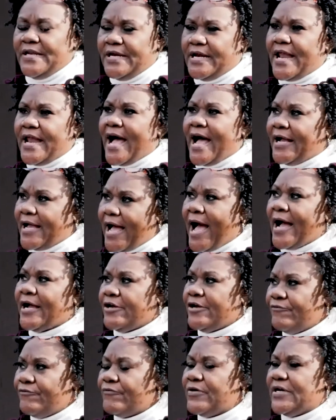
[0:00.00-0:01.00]
and I
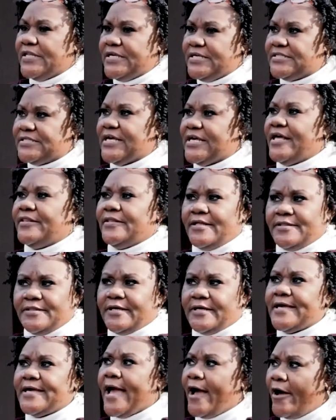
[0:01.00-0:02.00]
can really say that the
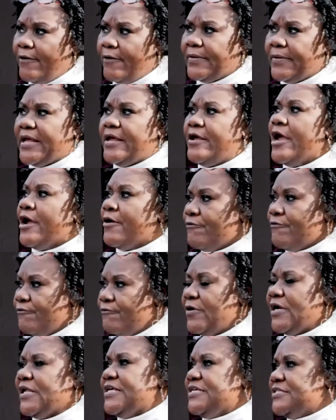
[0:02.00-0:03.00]
county
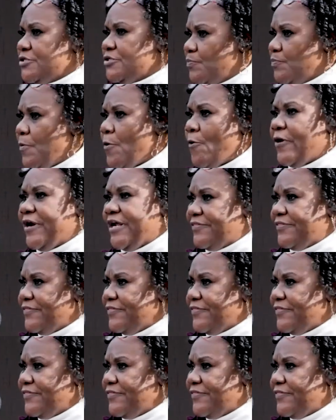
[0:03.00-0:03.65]
really supported